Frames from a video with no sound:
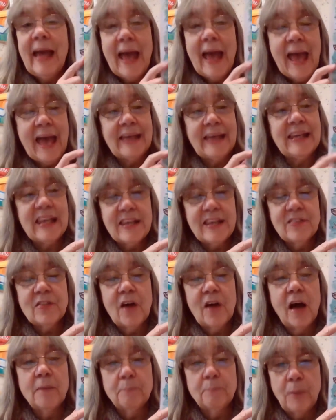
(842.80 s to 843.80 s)
And he
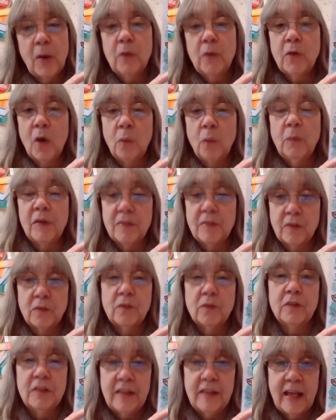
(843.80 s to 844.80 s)
thought Pogo was a
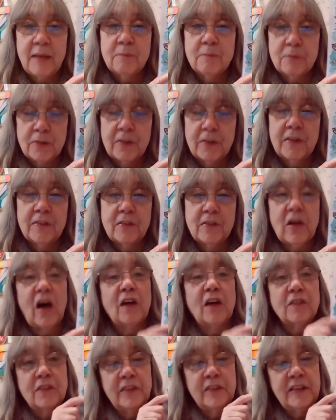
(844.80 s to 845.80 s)
good name for his
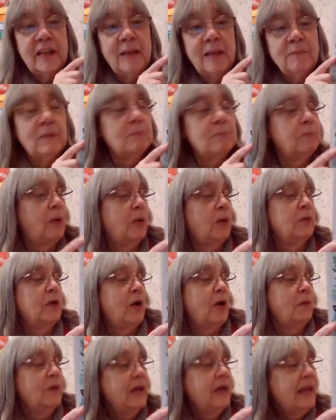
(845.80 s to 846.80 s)
dog. So he named him
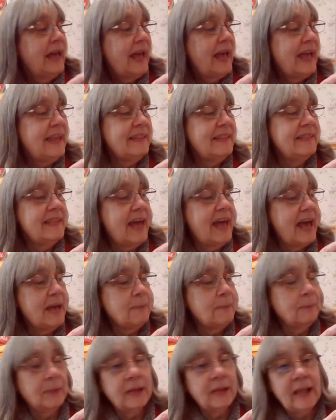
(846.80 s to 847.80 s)
Pogo. And they
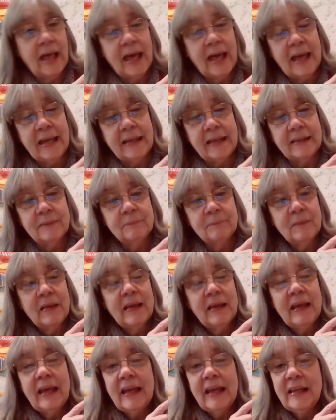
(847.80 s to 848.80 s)
played.
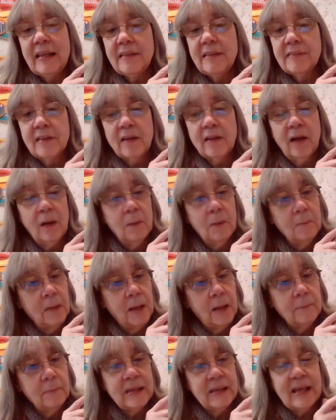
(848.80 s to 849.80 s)
And he said, Oh,
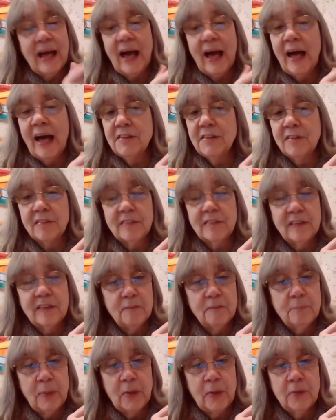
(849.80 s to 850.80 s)
mommy, I just
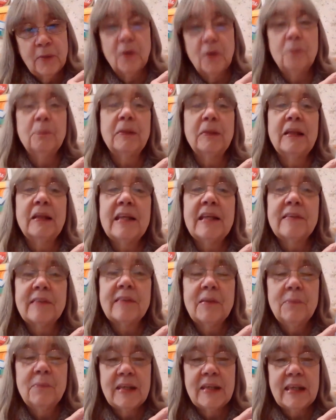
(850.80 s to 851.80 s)
love Pogo. Please,
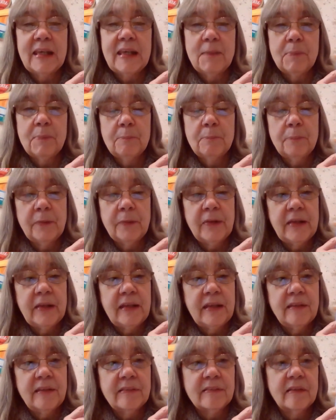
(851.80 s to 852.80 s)
can we keep him?
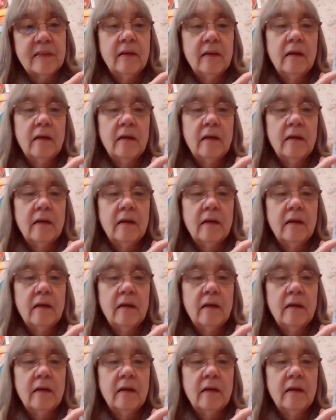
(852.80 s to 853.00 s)
Please.